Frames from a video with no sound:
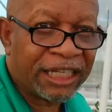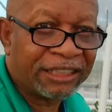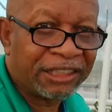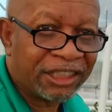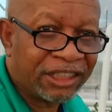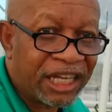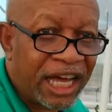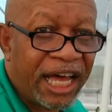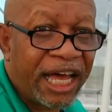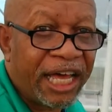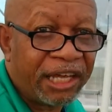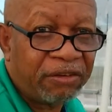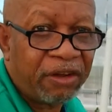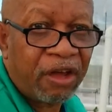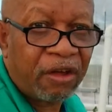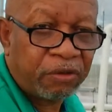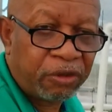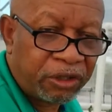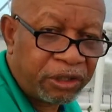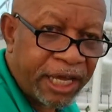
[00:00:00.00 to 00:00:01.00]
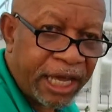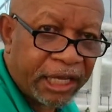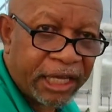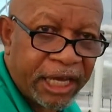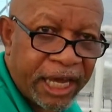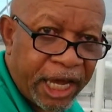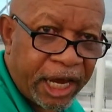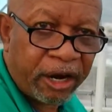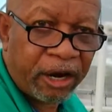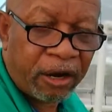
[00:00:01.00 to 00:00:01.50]
It's designed to take
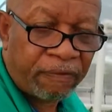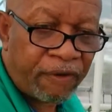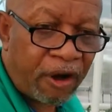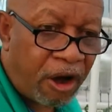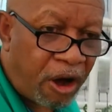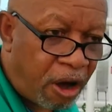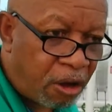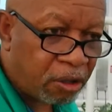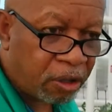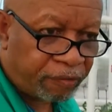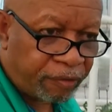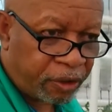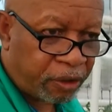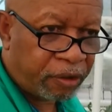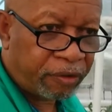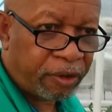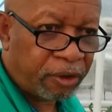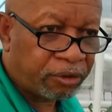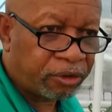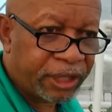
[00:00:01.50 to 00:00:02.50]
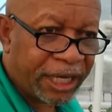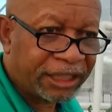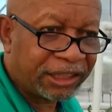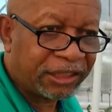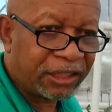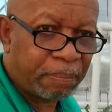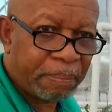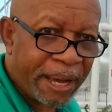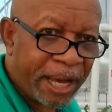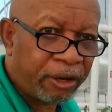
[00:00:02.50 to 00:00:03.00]
care of all of those things.
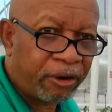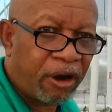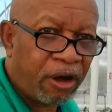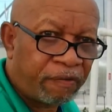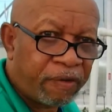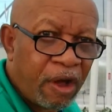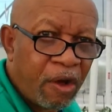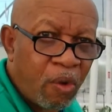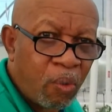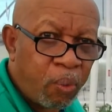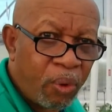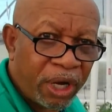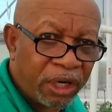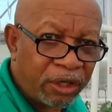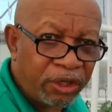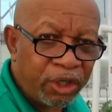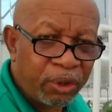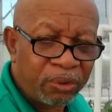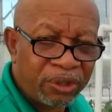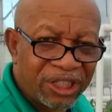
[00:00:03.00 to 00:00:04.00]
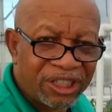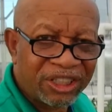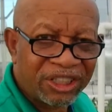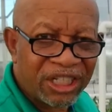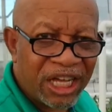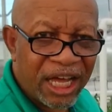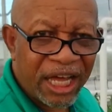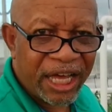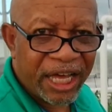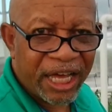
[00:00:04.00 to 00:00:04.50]
It's a matter of what you
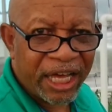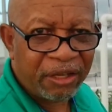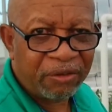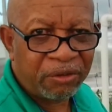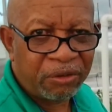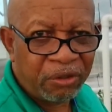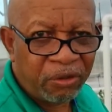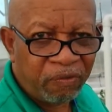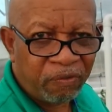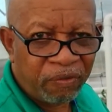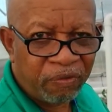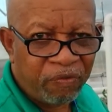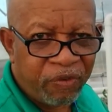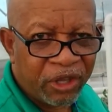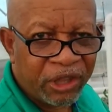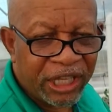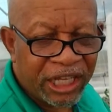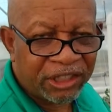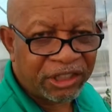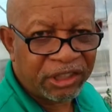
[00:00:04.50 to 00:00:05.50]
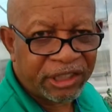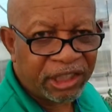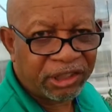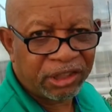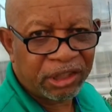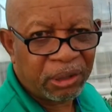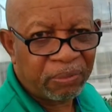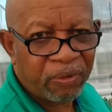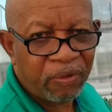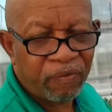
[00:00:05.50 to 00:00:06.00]
design for this
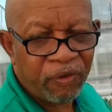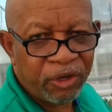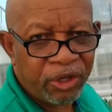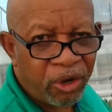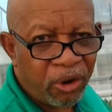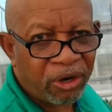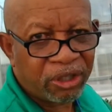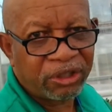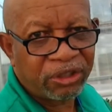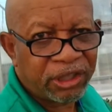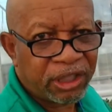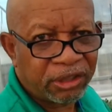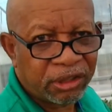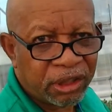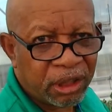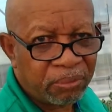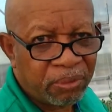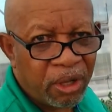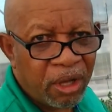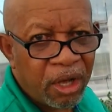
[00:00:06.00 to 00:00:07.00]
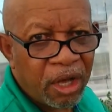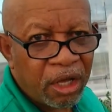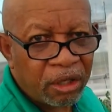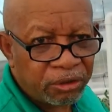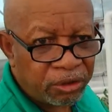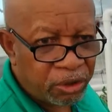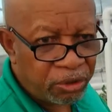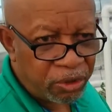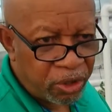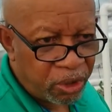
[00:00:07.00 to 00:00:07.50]
system, for your system,
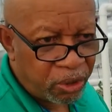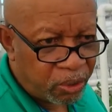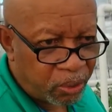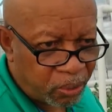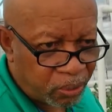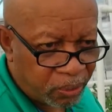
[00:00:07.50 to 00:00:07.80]
to do.